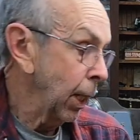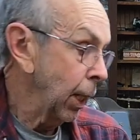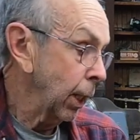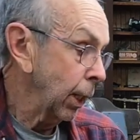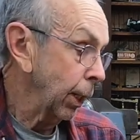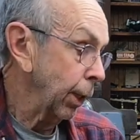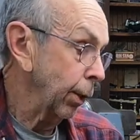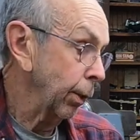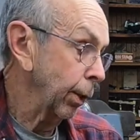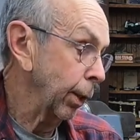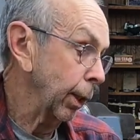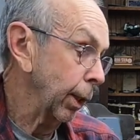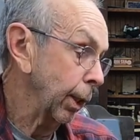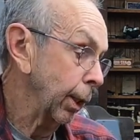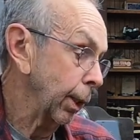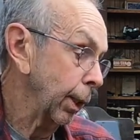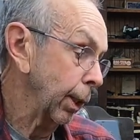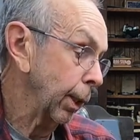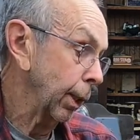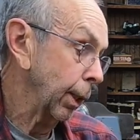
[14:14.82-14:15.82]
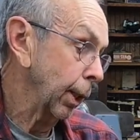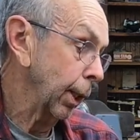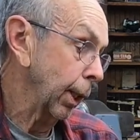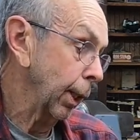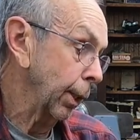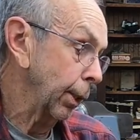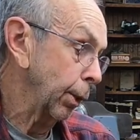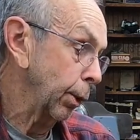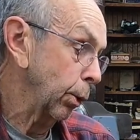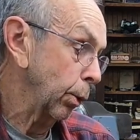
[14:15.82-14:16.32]
You can get in here and
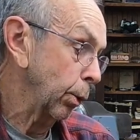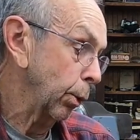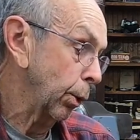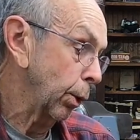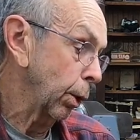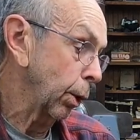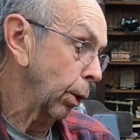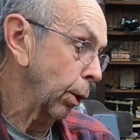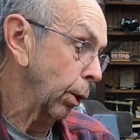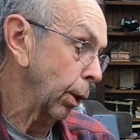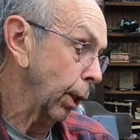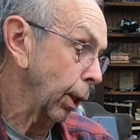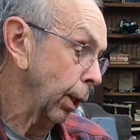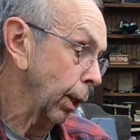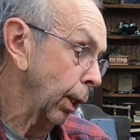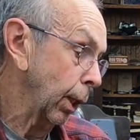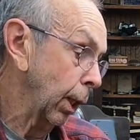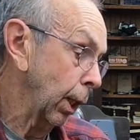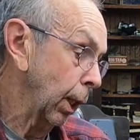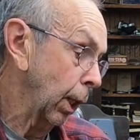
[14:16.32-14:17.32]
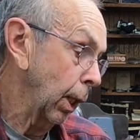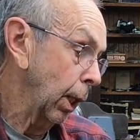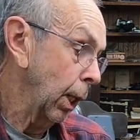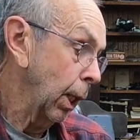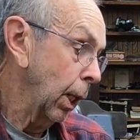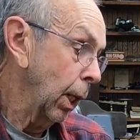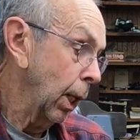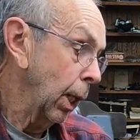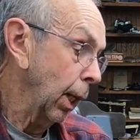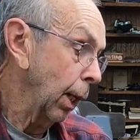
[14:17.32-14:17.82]
you turn it
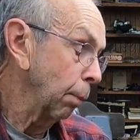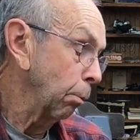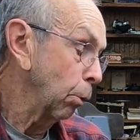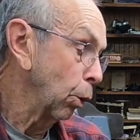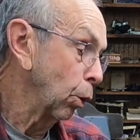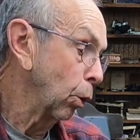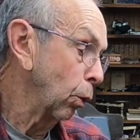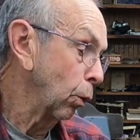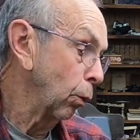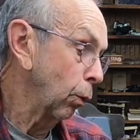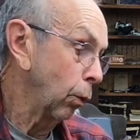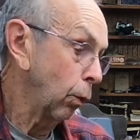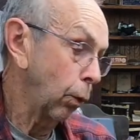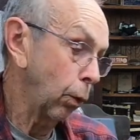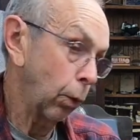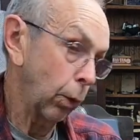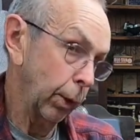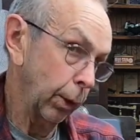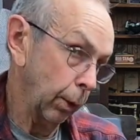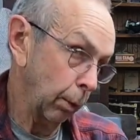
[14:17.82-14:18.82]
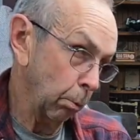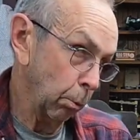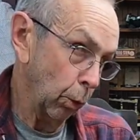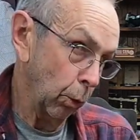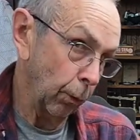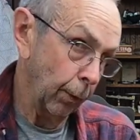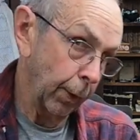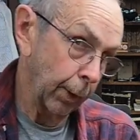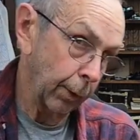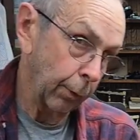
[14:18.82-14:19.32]
and move. You can move
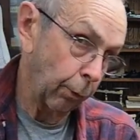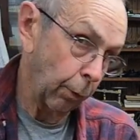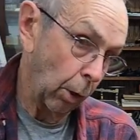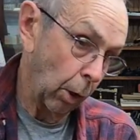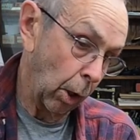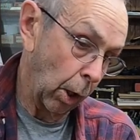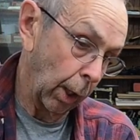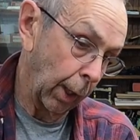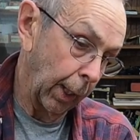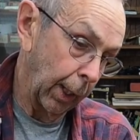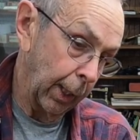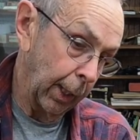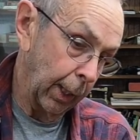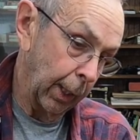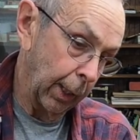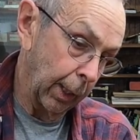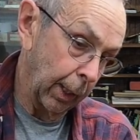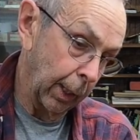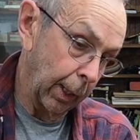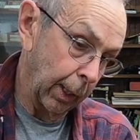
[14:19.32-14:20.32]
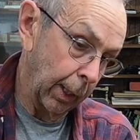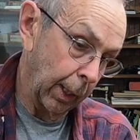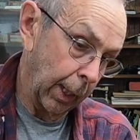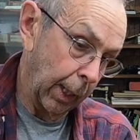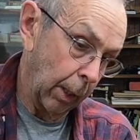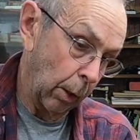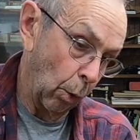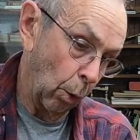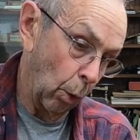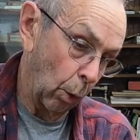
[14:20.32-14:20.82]
this frog in and
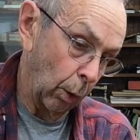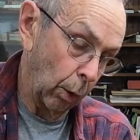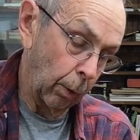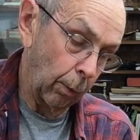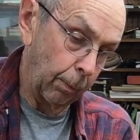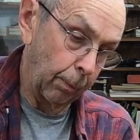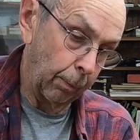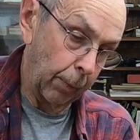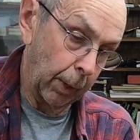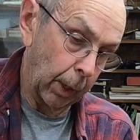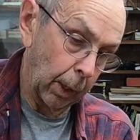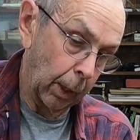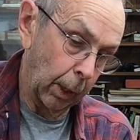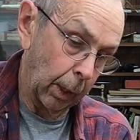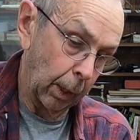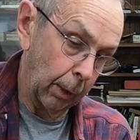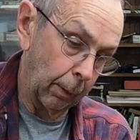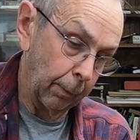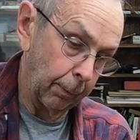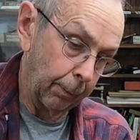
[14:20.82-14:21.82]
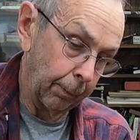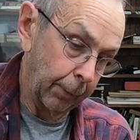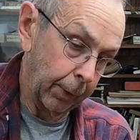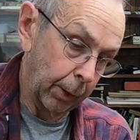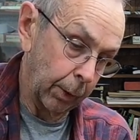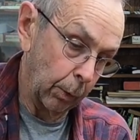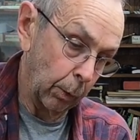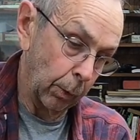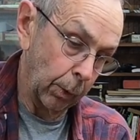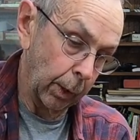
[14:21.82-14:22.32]
out
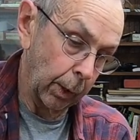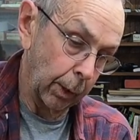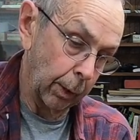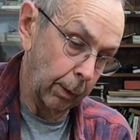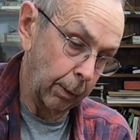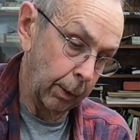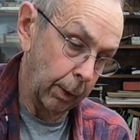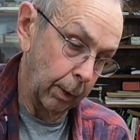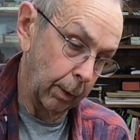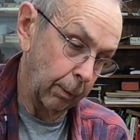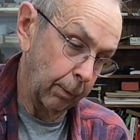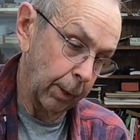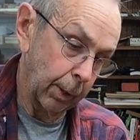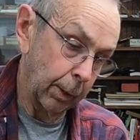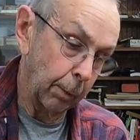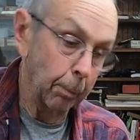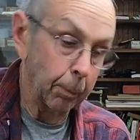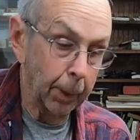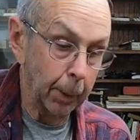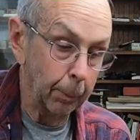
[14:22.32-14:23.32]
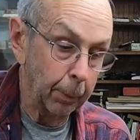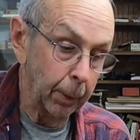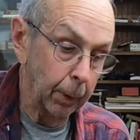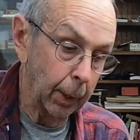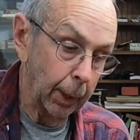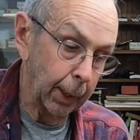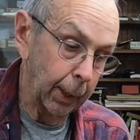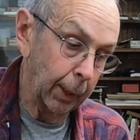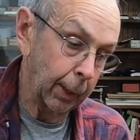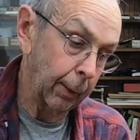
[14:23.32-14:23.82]
so that some people like
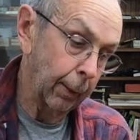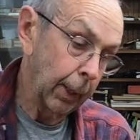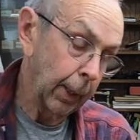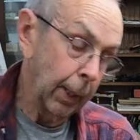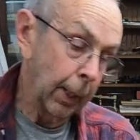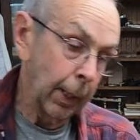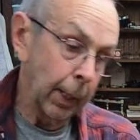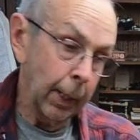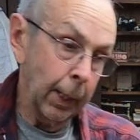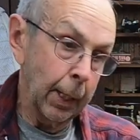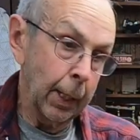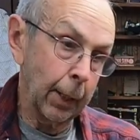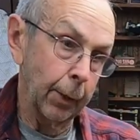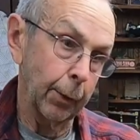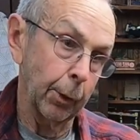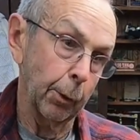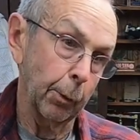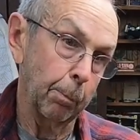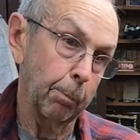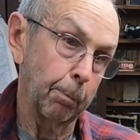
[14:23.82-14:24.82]
their